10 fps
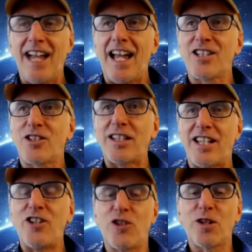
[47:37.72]
And so I
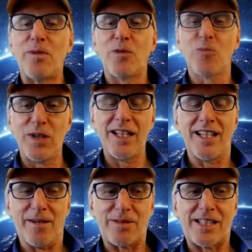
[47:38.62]
said, you're going to be
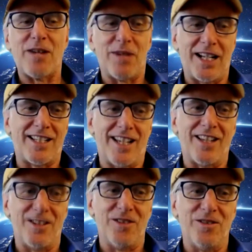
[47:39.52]
really upset when I
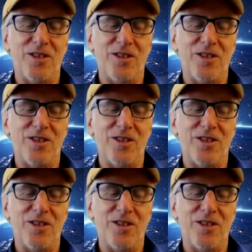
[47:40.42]
tell you.